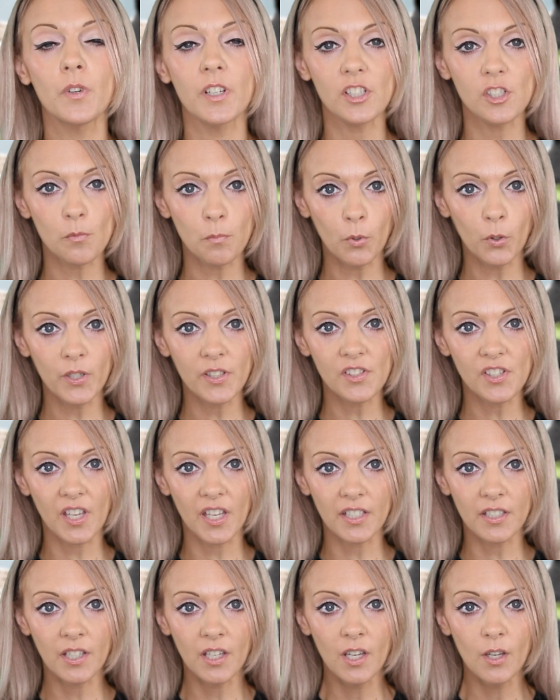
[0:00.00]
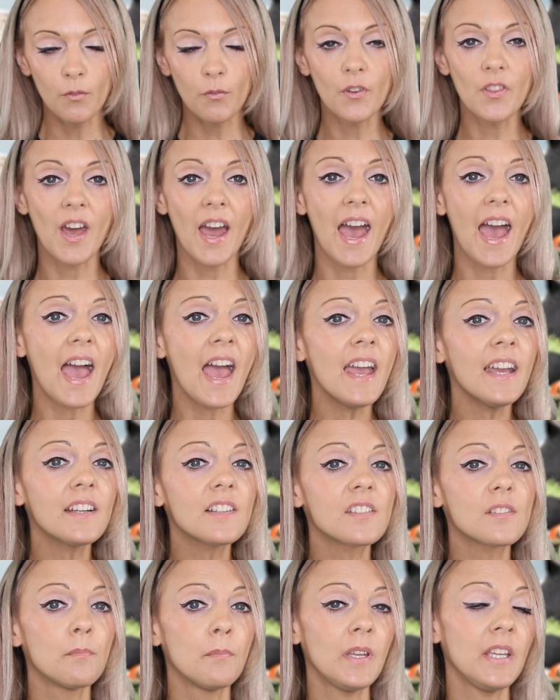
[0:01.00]
were exploited for their
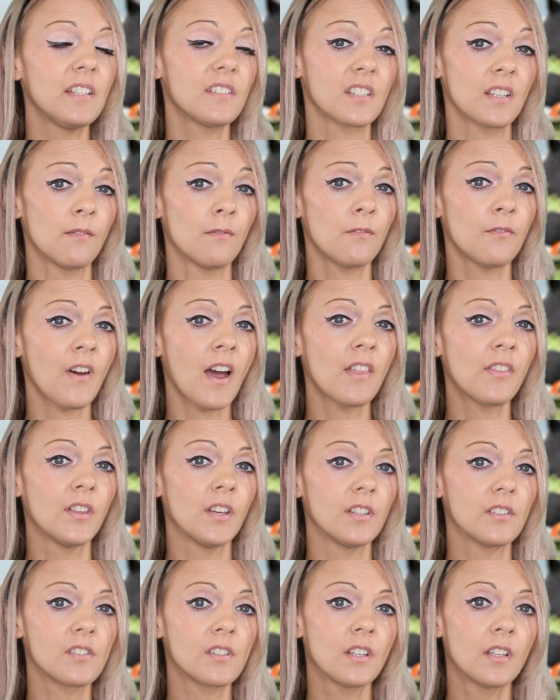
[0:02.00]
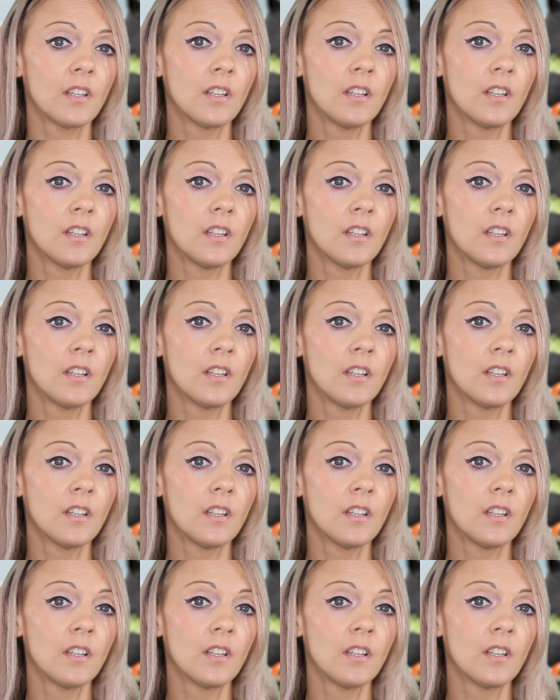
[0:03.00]
eggs, meat and feathers,